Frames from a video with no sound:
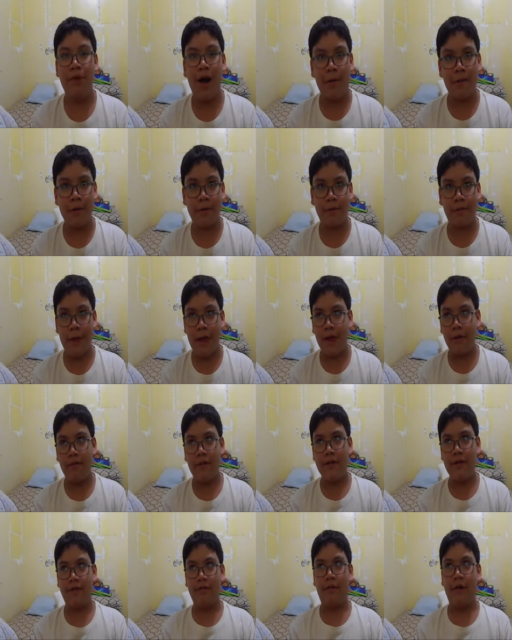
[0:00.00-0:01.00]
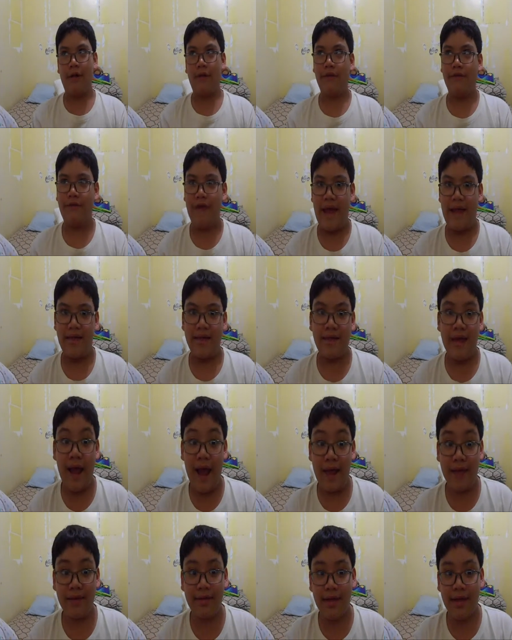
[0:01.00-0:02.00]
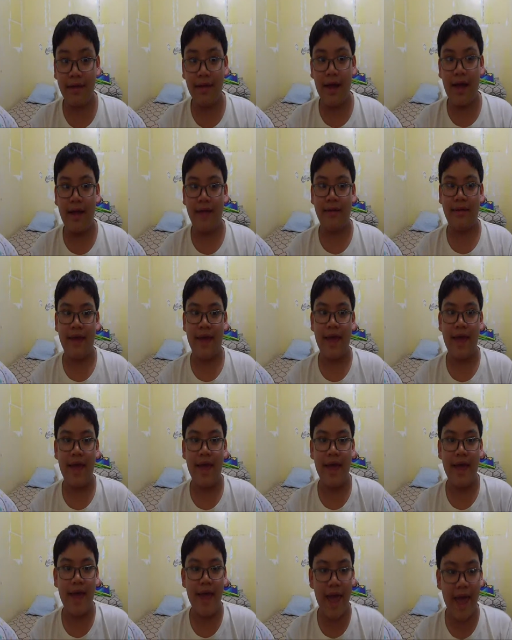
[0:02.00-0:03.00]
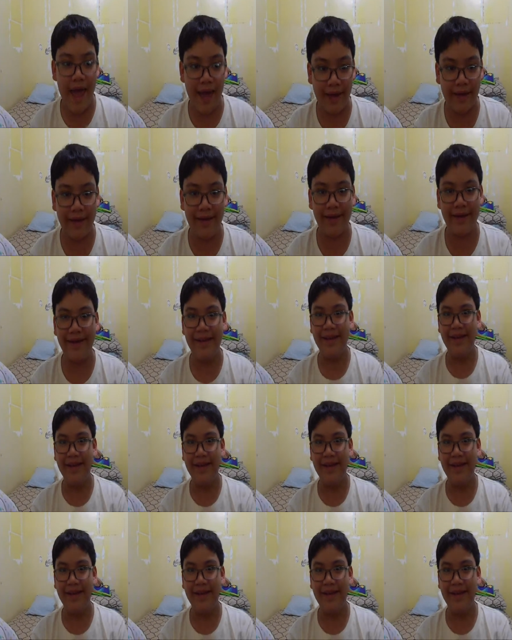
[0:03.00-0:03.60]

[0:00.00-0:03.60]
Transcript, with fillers: Popper's Penguins was fantastic as heck.